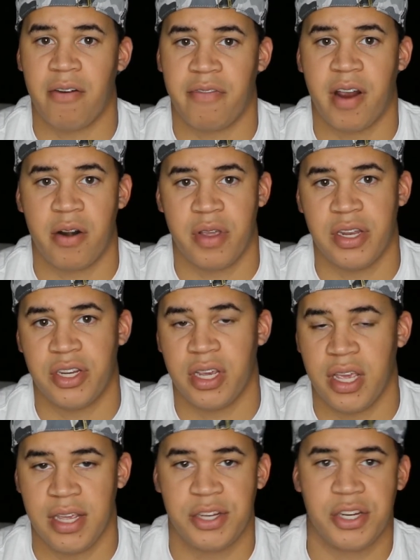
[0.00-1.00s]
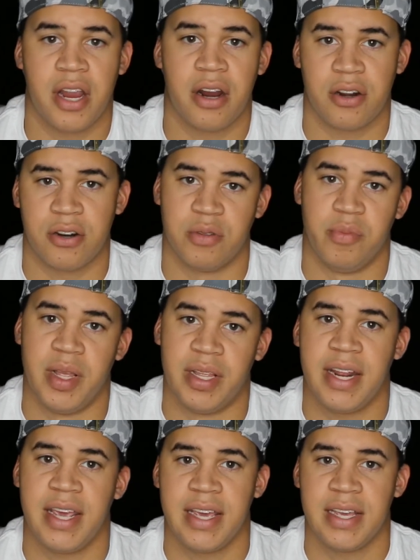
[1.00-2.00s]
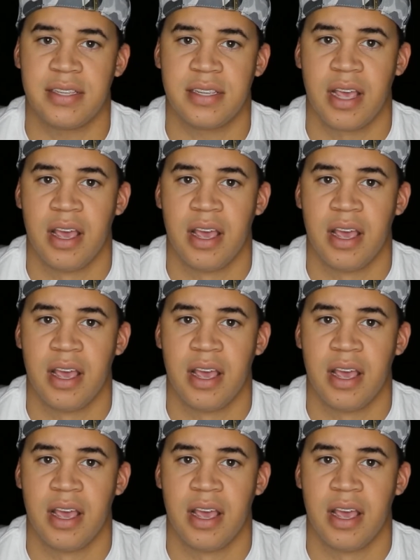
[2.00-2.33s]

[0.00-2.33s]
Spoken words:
far-reaching each character's ability is,